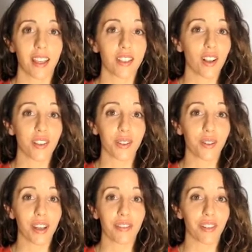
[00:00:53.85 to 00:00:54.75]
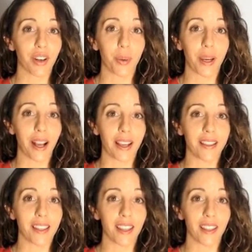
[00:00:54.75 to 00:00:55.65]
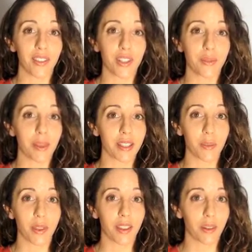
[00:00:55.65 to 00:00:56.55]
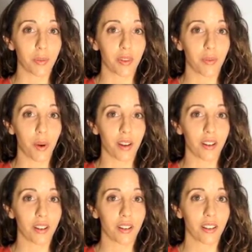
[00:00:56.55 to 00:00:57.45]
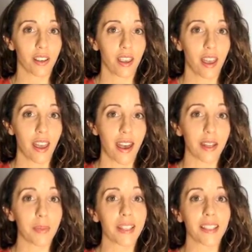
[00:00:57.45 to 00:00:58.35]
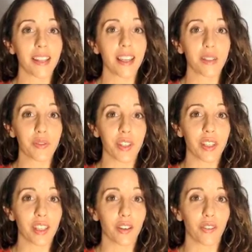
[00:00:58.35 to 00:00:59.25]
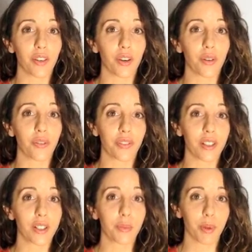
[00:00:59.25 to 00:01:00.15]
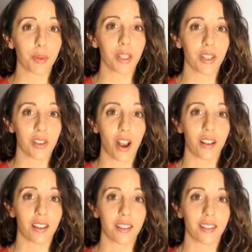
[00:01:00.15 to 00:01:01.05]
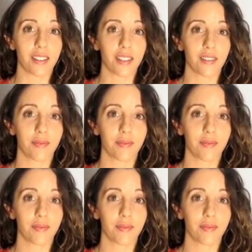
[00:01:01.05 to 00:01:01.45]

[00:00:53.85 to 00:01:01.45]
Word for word: It's also great for a quick icing if you just mix it with a little bit of water, and it makes a nice filling for filled protein chocolates.